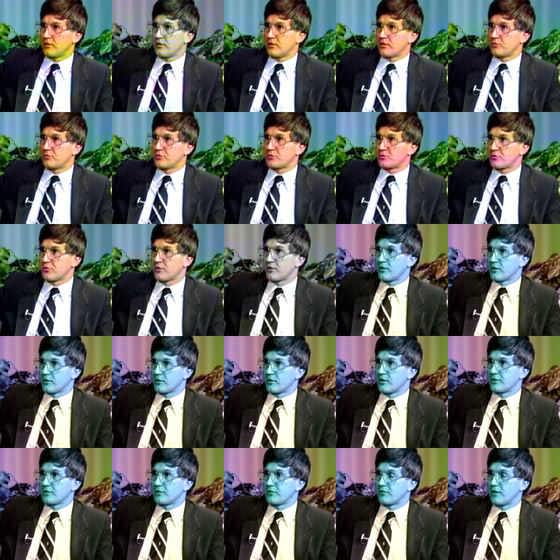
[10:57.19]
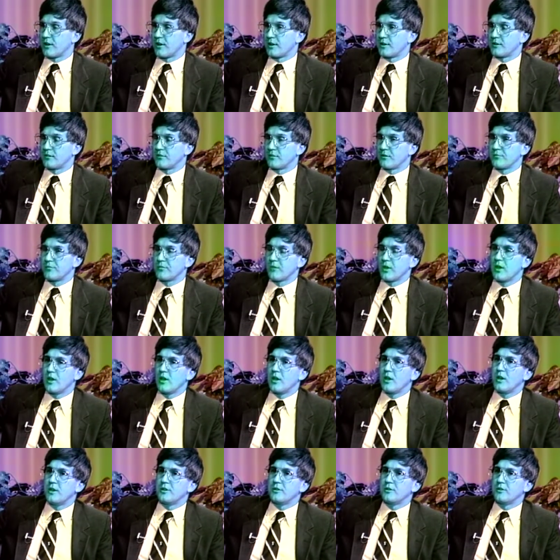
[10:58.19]
It would destroy the collector value of them.
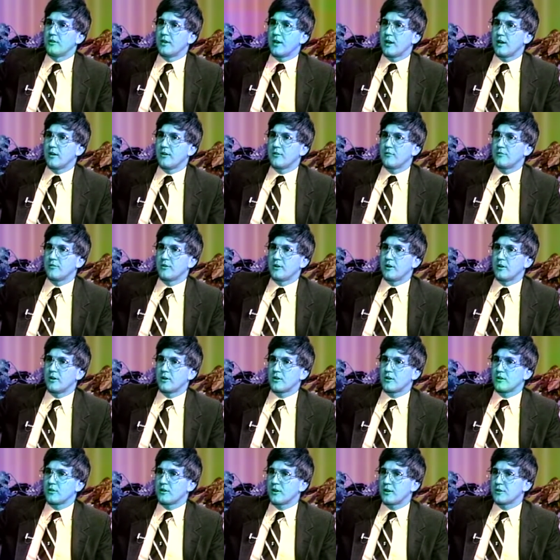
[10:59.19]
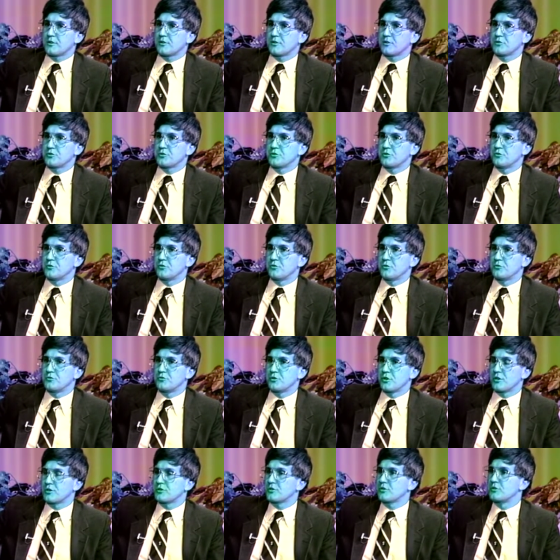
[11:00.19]
You have uh, collectors who
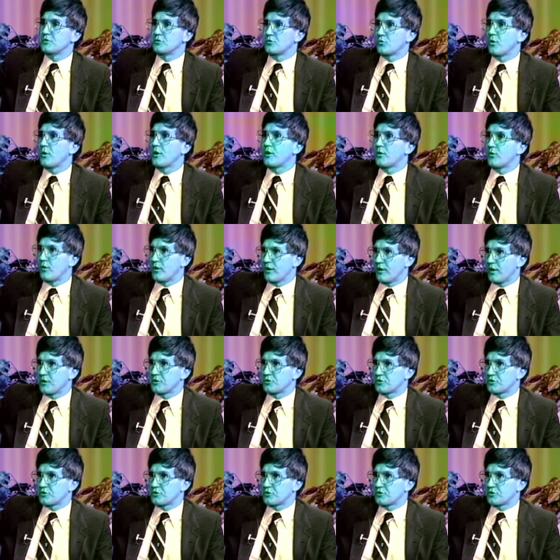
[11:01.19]
just enjoy going out and